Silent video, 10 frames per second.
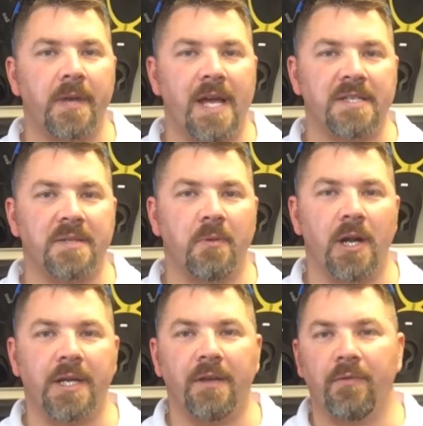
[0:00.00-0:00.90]
up guys, it's
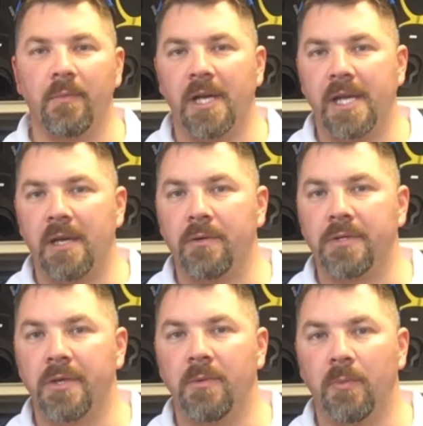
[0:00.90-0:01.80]
Brian again from Lake Hickory
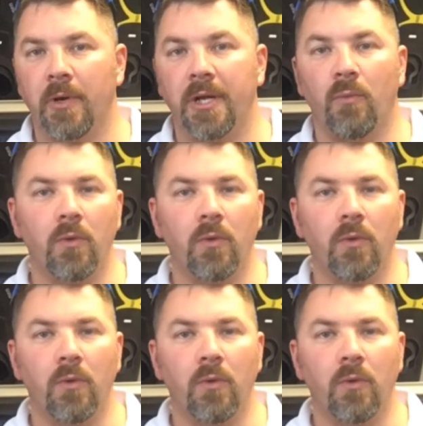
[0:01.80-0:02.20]
Scuba Marina.